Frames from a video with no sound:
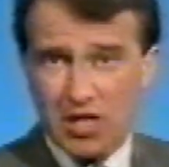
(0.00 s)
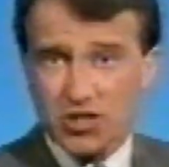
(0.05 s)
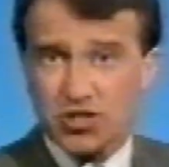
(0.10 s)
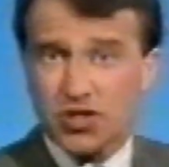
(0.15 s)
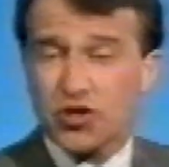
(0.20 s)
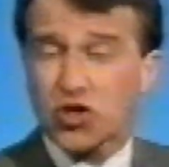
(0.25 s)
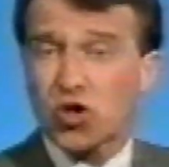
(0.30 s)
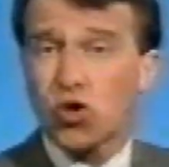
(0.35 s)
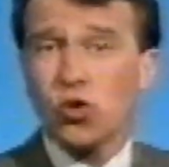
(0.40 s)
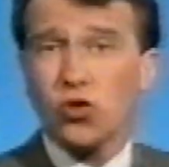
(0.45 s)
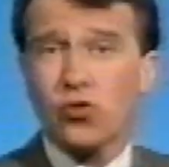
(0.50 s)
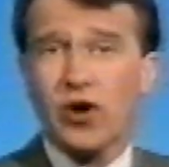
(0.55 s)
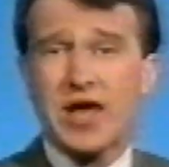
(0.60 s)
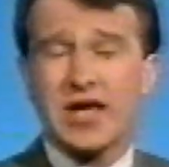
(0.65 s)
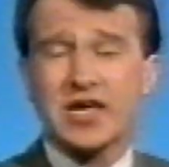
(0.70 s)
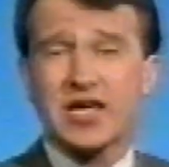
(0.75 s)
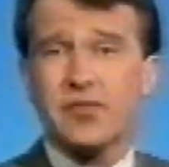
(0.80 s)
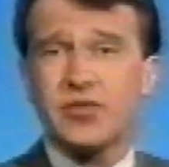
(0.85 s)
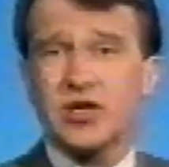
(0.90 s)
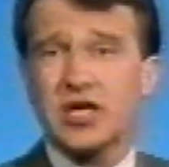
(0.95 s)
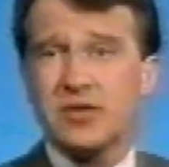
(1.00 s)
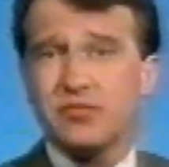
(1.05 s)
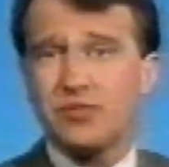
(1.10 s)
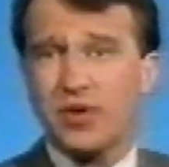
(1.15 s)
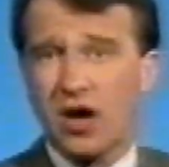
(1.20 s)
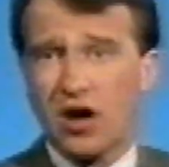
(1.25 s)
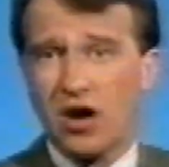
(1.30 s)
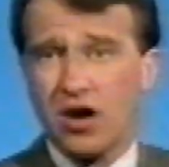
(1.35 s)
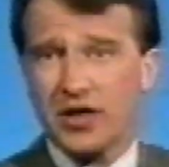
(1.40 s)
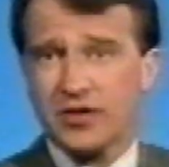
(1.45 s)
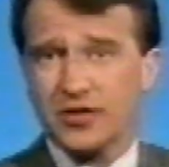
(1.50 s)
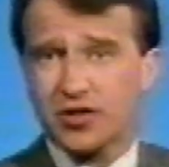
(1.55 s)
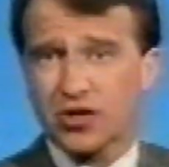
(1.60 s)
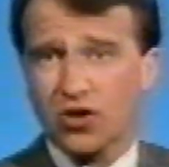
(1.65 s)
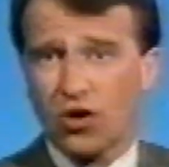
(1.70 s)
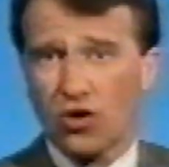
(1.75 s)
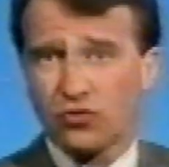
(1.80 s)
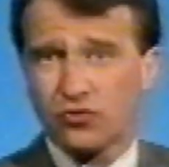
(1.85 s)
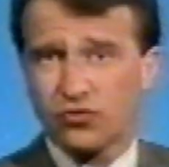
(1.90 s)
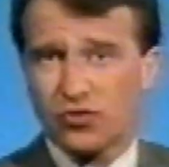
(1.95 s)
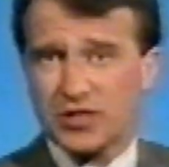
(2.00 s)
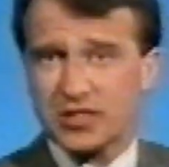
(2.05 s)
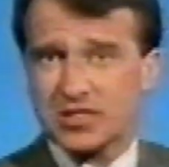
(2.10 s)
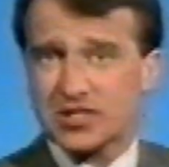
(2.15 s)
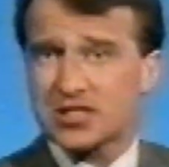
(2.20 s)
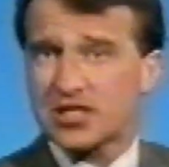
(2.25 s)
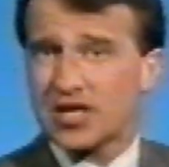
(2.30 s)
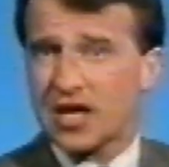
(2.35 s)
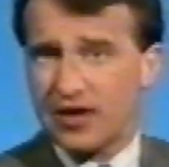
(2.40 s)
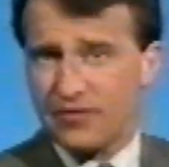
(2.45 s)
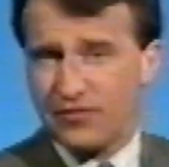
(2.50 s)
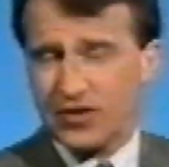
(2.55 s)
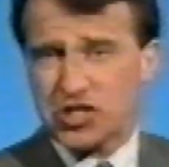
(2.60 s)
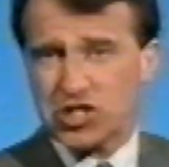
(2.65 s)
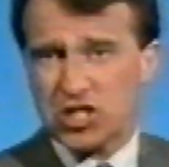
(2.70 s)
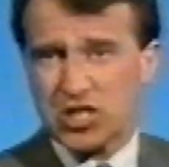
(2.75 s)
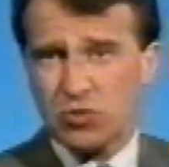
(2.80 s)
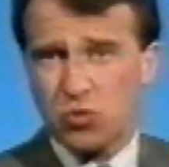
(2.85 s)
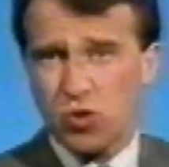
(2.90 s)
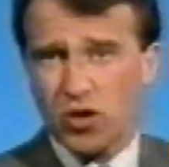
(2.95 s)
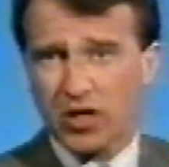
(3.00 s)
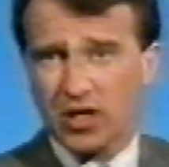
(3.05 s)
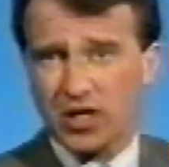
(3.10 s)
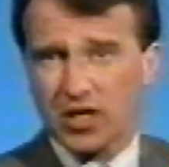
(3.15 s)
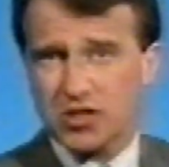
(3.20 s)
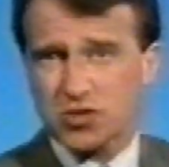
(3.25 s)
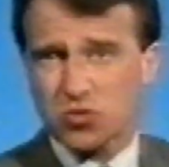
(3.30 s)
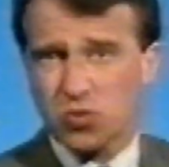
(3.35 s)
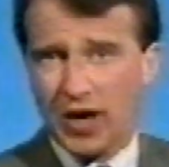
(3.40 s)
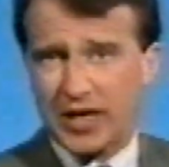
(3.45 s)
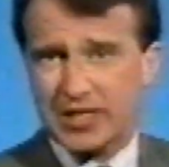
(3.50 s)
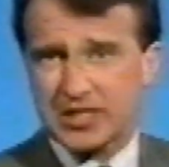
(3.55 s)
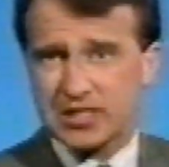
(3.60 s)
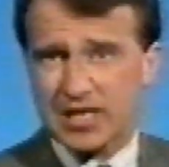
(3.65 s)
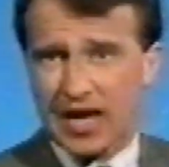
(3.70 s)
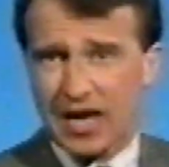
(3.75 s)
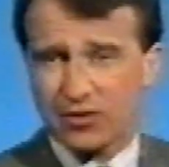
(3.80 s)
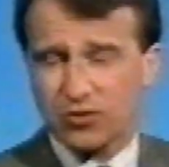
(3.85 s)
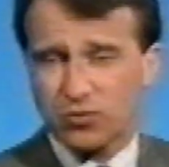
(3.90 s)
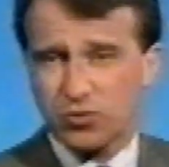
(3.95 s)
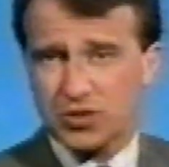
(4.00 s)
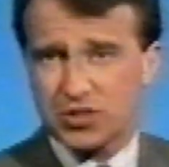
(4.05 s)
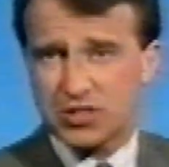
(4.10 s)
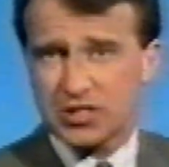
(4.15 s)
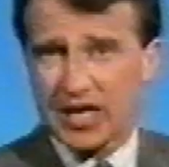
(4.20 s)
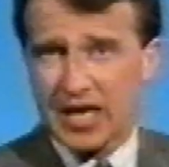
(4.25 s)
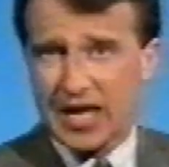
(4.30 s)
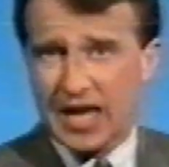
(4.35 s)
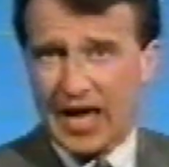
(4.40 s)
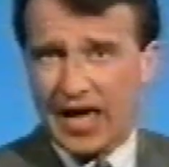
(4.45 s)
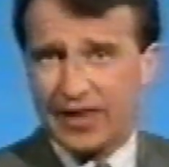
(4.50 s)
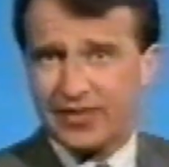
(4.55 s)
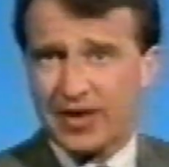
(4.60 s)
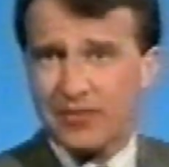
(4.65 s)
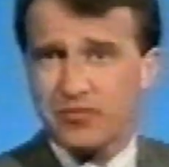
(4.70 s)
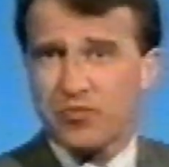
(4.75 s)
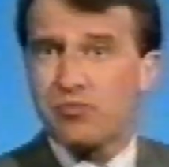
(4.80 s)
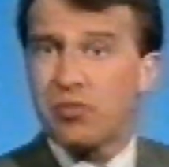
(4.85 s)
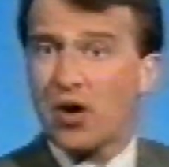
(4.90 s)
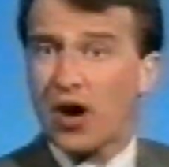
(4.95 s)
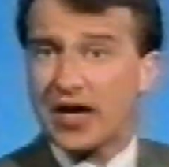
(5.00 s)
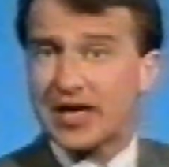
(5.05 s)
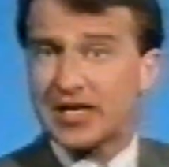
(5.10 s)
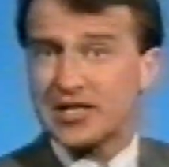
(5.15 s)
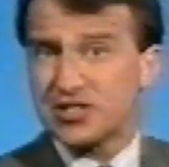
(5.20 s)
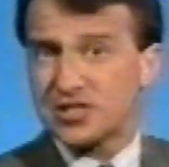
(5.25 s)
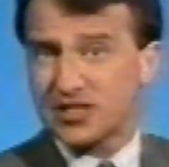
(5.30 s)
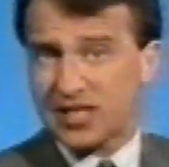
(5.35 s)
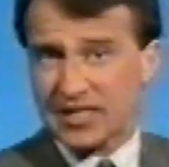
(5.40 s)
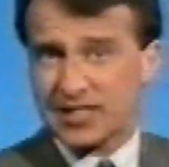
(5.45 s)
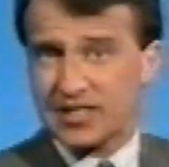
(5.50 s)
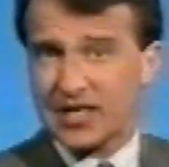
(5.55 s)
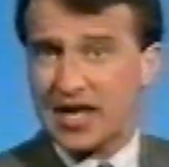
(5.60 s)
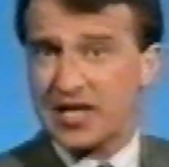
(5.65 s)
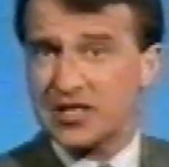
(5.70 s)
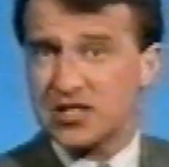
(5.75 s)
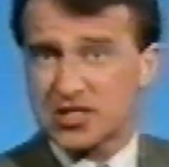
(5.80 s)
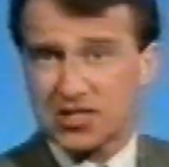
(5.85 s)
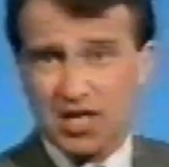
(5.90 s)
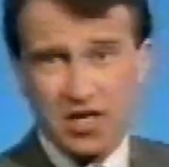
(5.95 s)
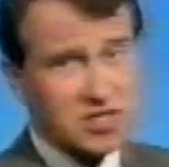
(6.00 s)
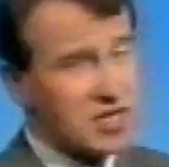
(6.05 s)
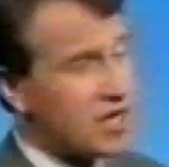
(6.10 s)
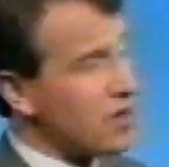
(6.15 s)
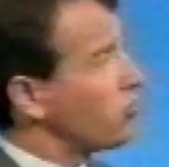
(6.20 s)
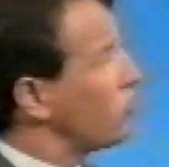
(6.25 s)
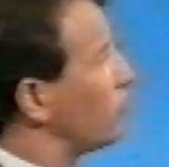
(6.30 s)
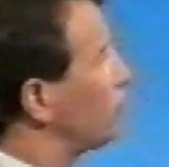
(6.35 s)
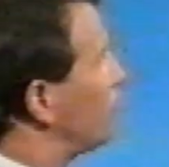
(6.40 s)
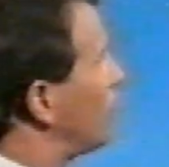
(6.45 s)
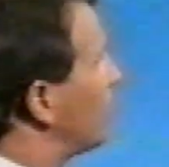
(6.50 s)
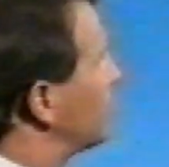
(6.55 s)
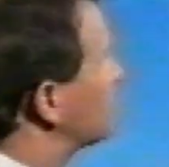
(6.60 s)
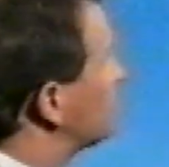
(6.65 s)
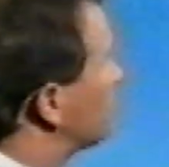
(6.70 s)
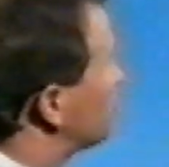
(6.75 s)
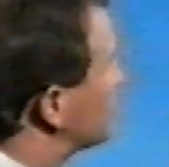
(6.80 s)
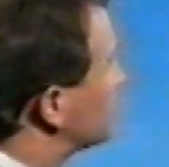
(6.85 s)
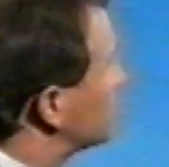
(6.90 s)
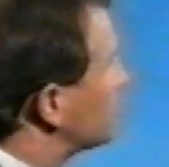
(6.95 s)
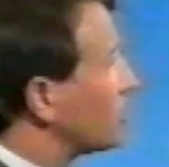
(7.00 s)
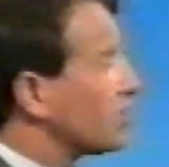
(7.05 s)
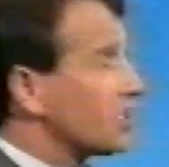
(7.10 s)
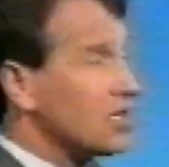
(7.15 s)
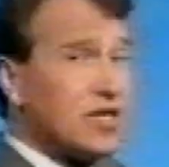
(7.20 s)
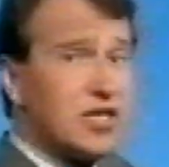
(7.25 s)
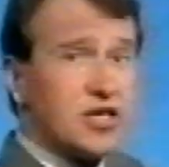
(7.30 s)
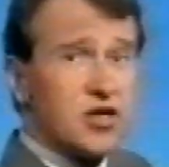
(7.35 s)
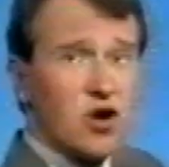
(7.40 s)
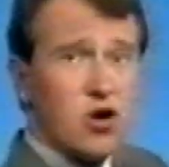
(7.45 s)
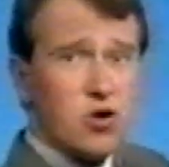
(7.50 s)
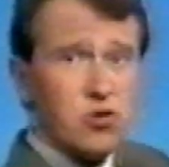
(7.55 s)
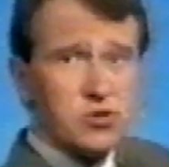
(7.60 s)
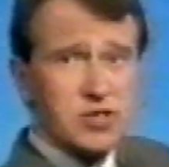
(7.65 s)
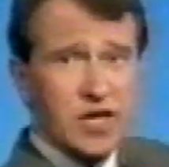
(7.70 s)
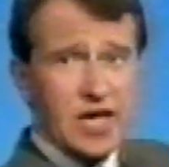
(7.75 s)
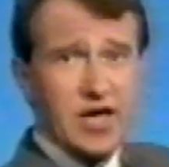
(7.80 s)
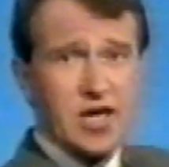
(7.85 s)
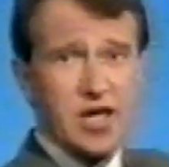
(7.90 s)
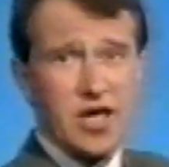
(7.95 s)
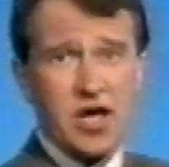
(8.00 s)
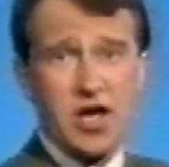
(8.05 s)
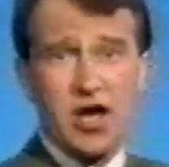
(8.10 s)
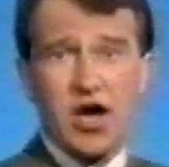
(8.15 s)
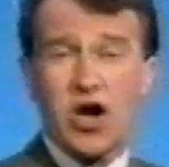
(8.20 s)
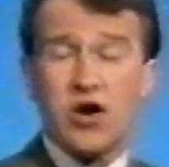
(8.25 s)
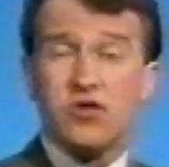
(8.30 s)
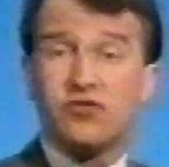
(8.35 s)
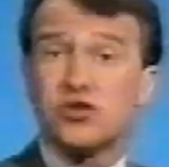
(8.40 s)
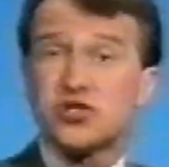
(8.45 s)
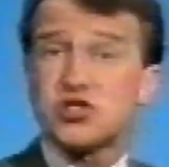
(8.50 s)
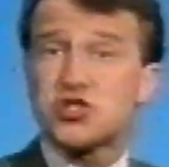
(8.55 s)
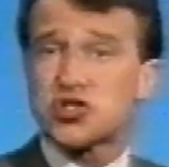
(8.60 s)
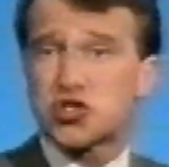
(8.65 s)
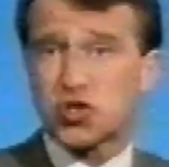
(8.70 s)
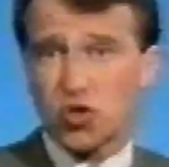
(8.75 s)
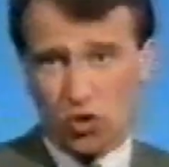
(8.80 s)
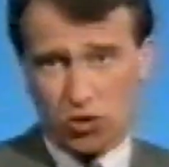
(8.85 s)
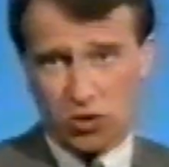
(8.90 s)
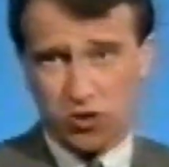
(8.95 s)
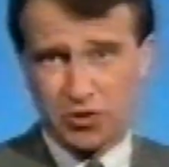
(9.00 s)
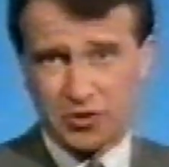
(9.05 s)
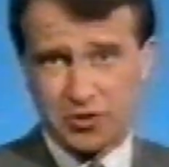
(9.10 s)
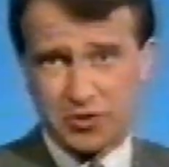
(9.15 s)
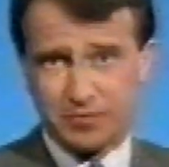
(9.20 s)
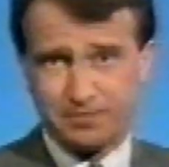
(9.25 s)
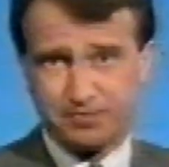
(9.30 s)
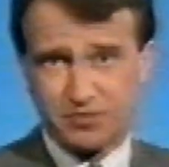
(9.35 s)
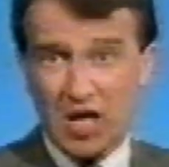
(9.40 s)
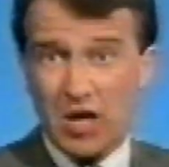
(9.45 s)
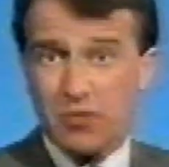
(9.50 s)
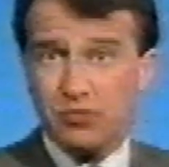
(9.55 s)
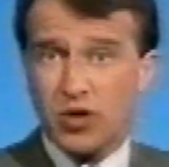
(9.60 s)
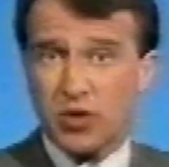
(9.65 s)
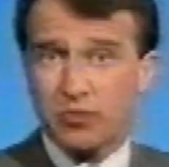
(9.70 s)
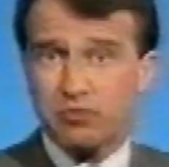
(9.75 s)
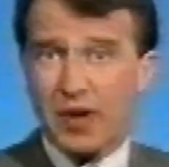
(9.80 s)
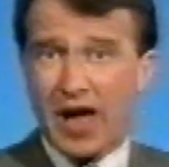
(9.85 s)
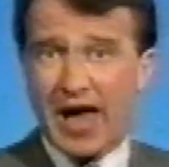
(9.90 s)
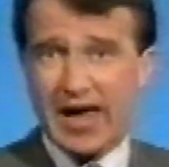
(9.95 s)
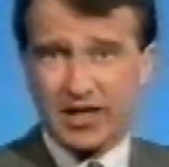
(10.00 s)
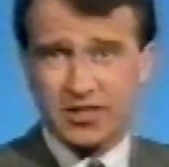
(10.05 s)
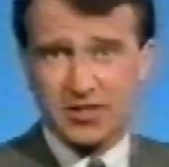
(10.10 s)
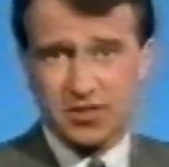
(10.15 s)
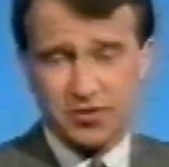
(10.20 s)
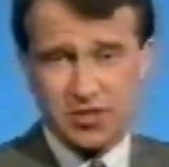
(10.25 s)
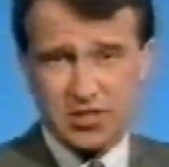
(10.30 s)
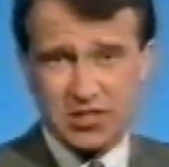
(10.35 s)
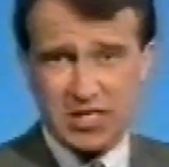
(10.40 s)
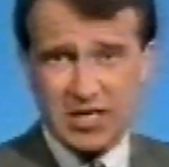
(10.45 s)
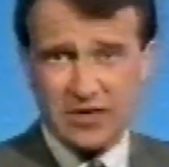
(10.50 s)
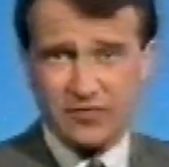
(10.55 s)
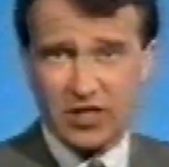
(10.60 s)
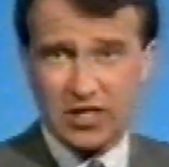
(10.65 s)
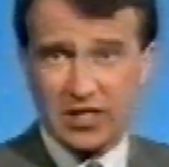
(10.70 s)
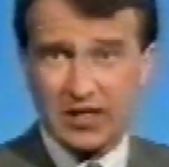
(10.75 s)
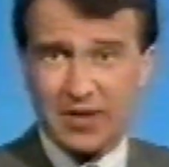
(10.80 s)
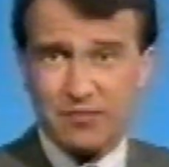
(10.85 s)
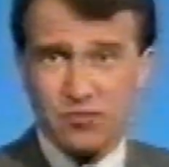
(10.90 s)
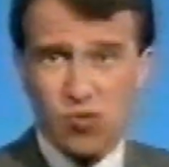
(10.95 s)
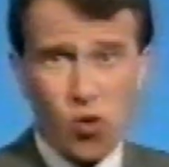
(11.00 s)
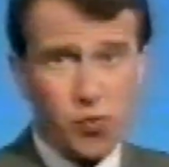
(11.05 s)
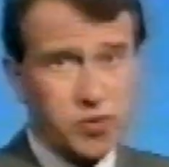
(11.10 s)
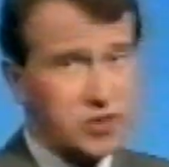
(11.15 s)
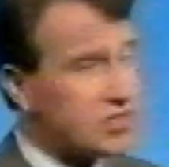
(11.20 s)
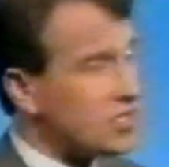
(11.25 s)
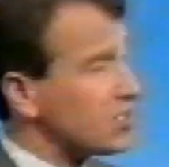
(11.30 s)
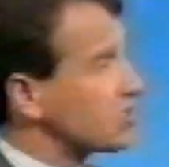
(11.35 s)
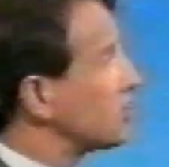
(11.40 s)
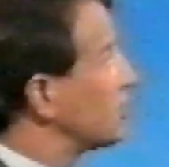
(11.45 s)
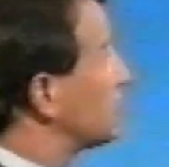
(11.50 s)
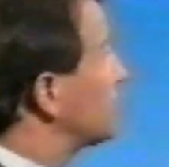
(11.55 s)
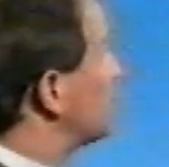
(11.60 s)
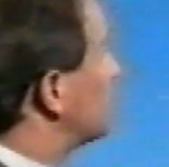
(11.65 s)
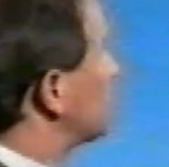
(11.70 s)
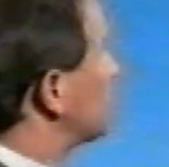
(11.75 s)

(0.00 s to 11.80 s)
So the cooler air coming in behind the cold front, uh, eventually working its way southwards, and then by Saturday and Sunday we'll find some decidedly cold air over Scotland. But back to this evening, and that more persistent and